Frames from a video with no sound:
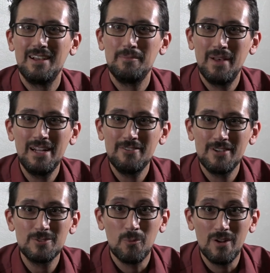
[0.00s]
Many of
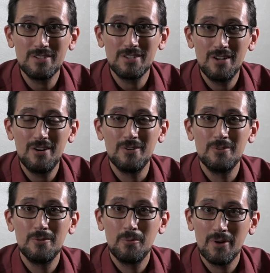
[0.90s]
us want to
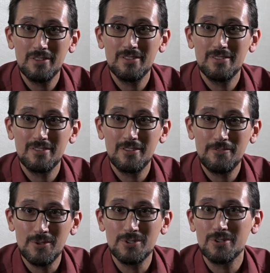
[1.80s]
know what the
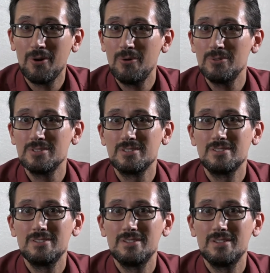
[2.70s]
future holds.
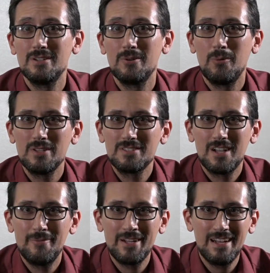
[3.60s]
What's
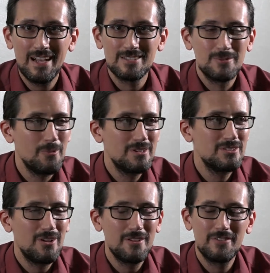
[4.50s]
coming next? What is
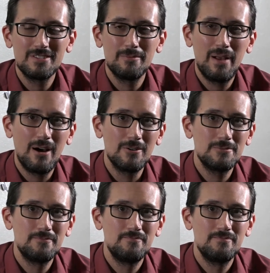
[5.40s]
all of this about?
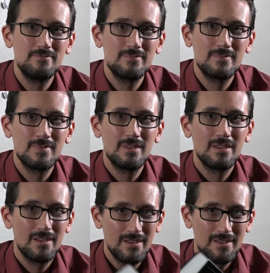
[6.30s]

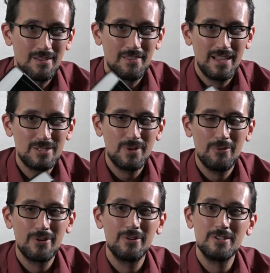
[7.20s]
That's why
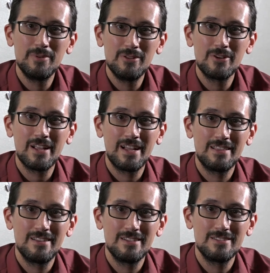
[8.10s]
we're going to be looking at
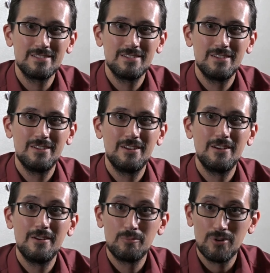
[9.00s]
this
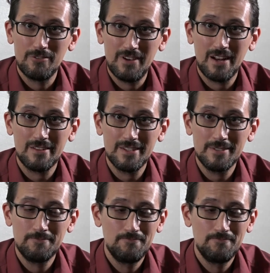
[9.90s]
prophetically.